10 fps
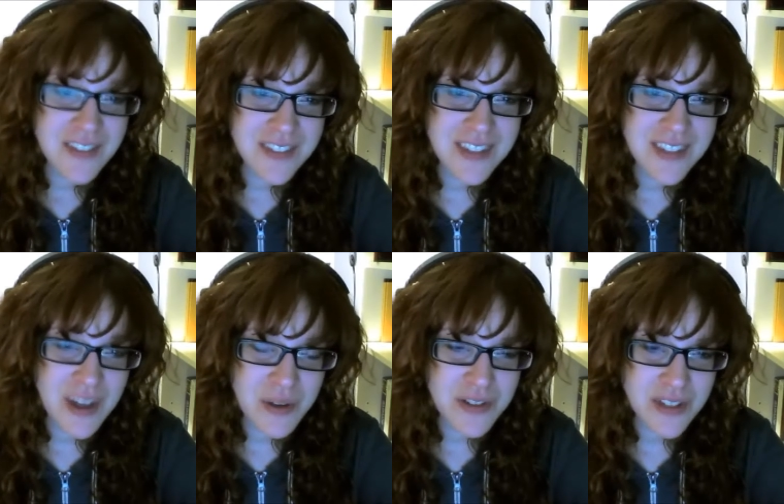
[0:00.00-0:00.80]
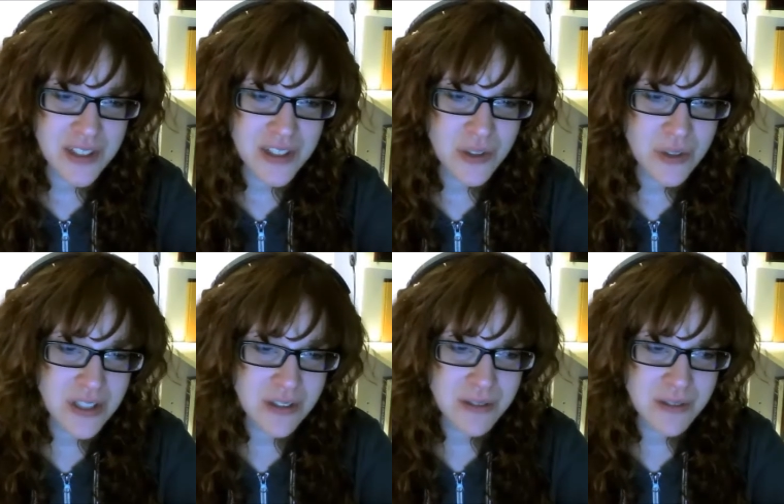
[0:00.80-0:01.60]
The only thing you
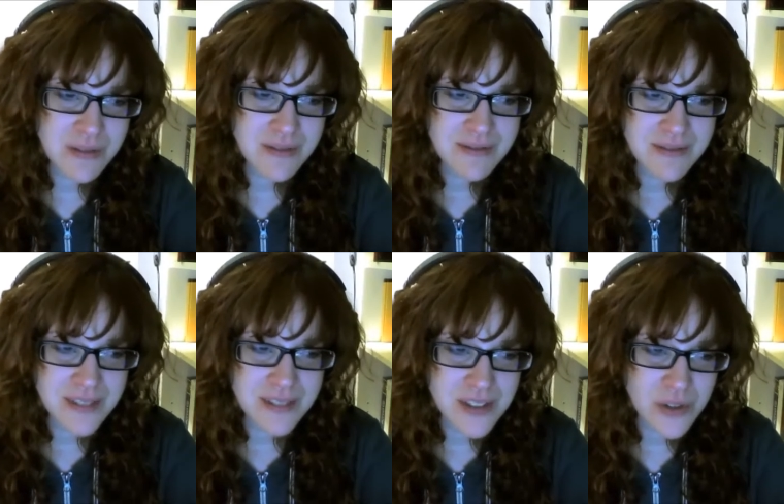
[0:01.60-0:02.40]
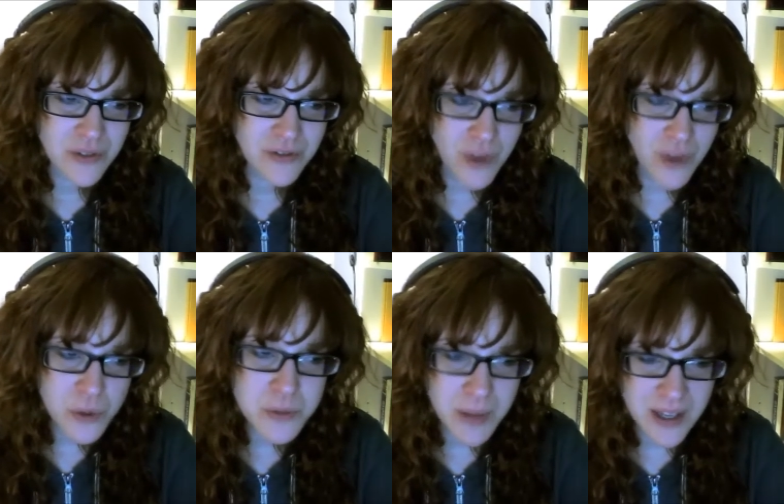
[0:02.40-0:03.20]
can sort of
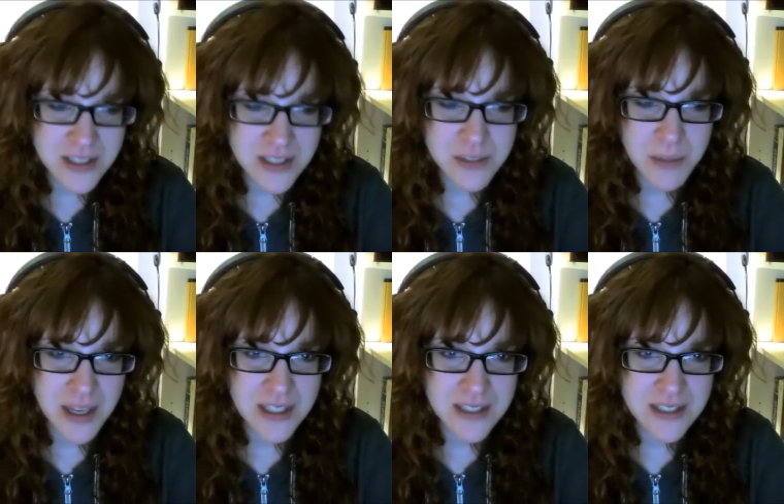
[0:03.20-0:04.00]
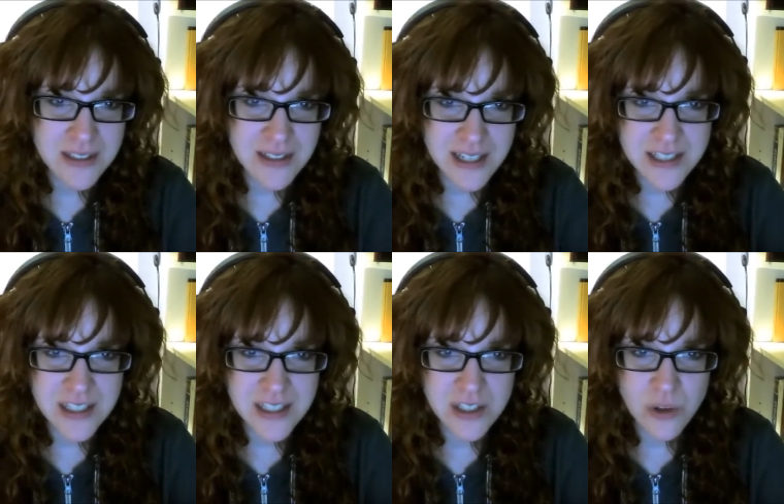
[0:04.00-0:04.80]
vote by is by
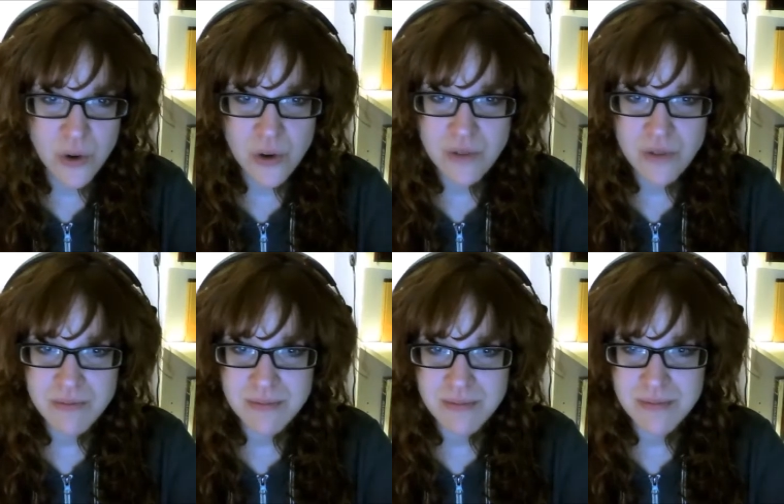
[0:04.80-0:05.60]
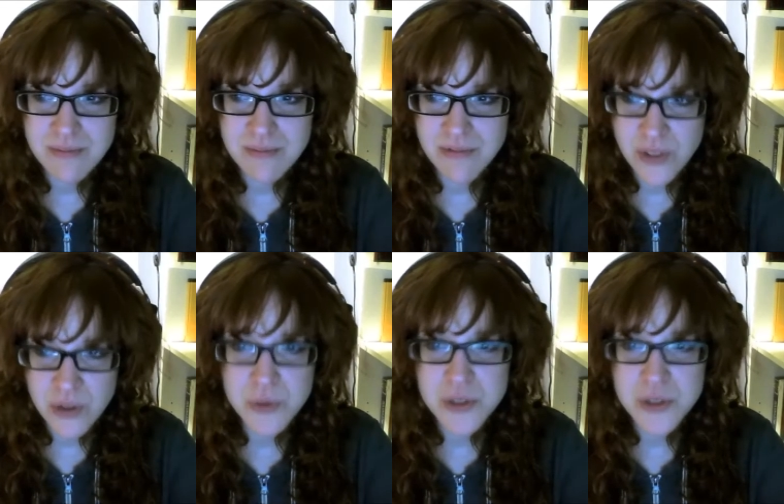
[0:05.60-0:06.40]
letting your
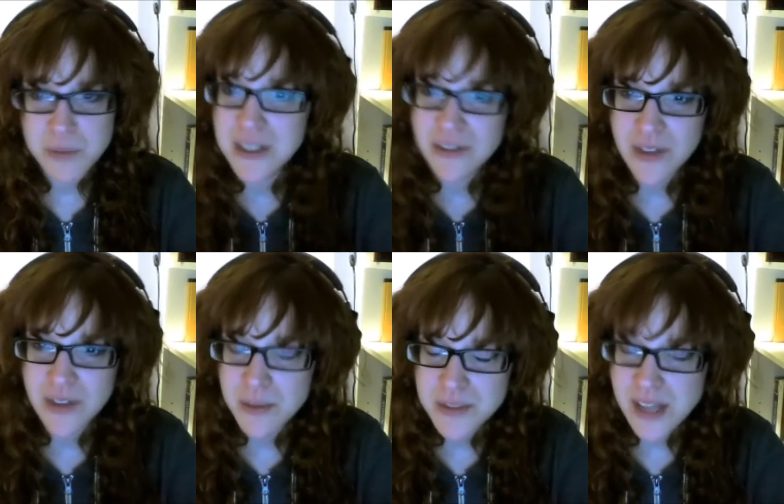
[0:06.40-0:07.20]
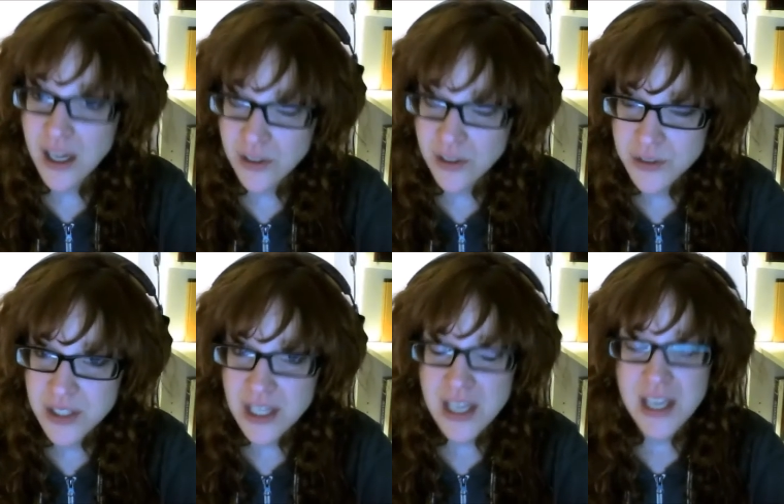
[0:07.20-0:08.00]
views speak for
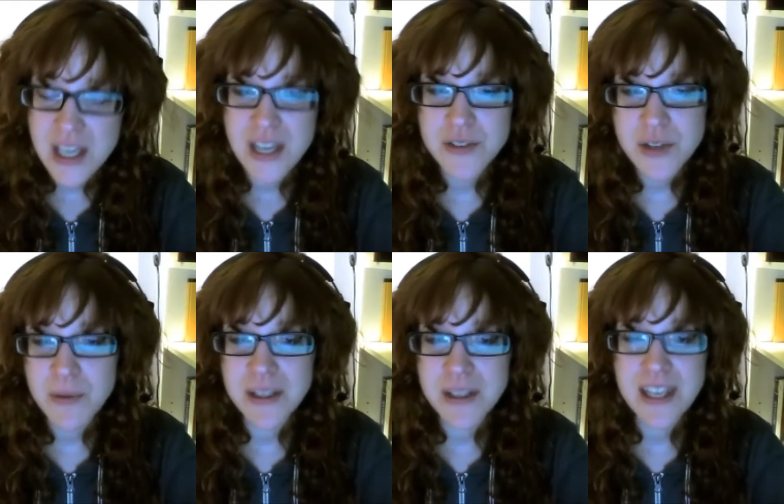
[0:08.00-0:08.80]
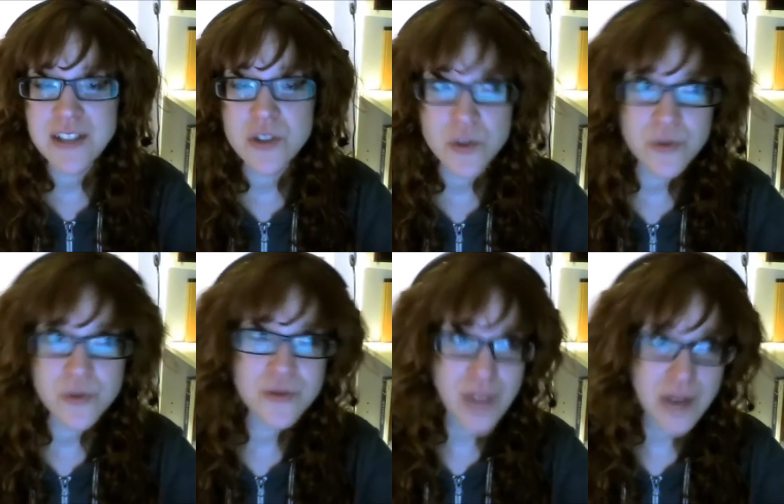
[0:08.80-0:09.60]
themselves. If someone gets
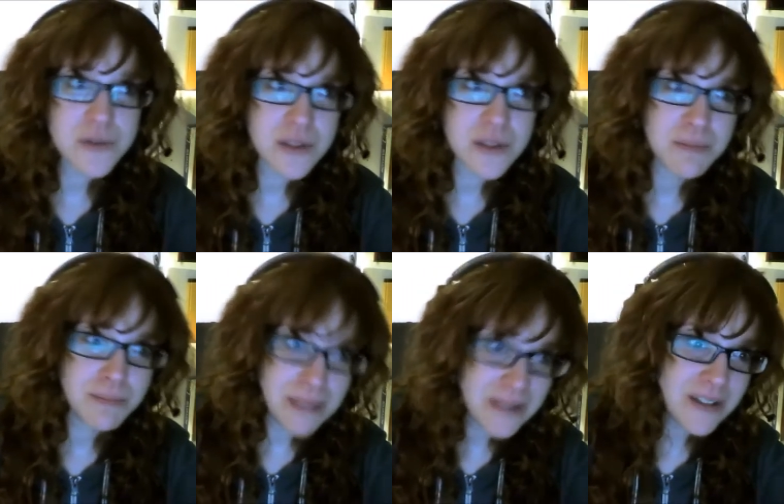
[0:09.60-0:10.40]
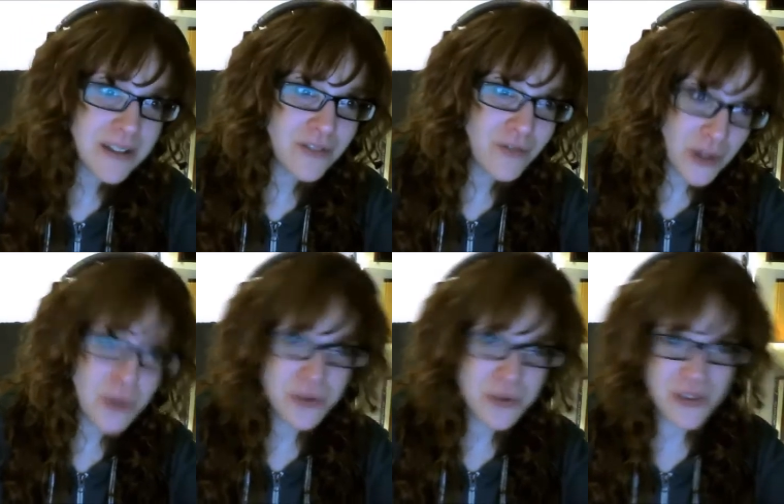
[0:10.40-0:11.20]
2,000 million
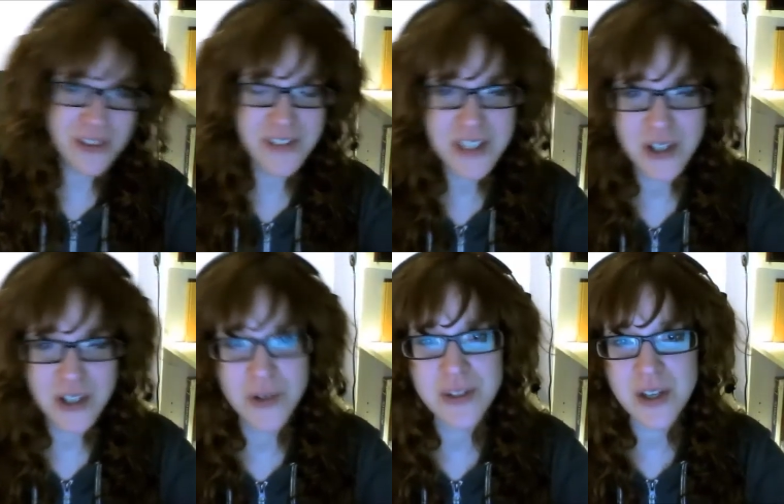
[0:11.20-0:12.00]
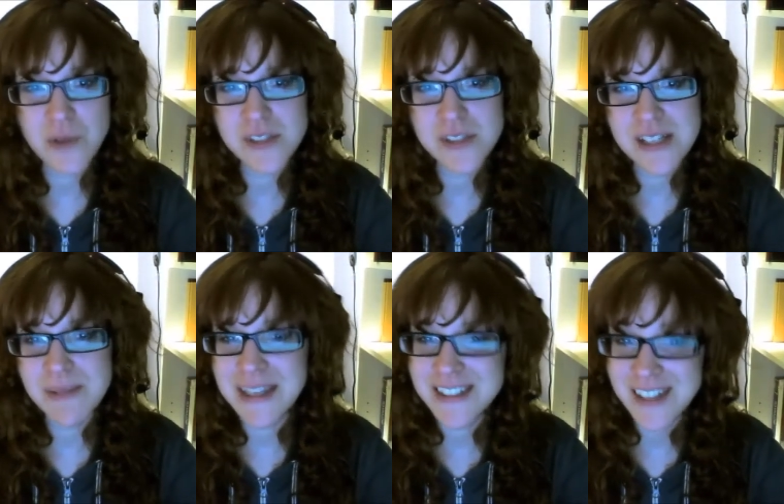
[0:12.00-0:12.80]
views on a video, they obviously
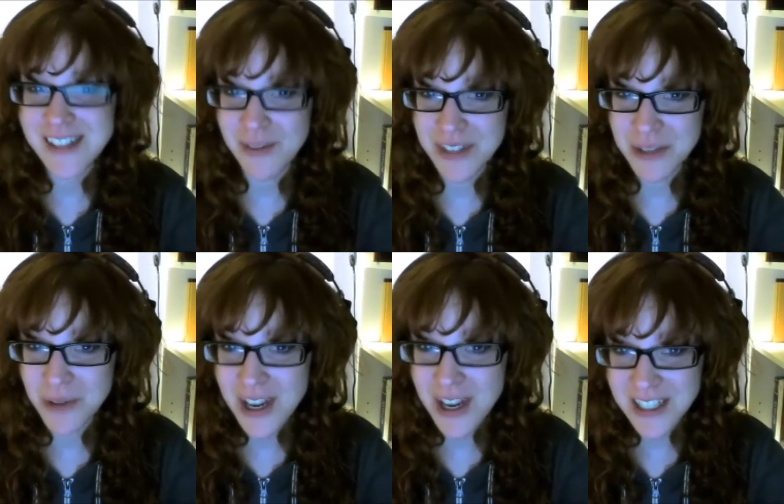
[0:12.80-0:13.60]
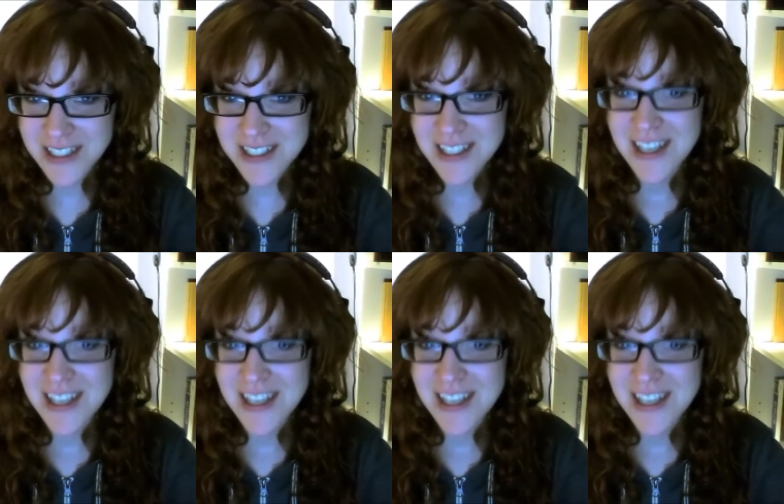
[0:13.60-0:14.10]
made something right.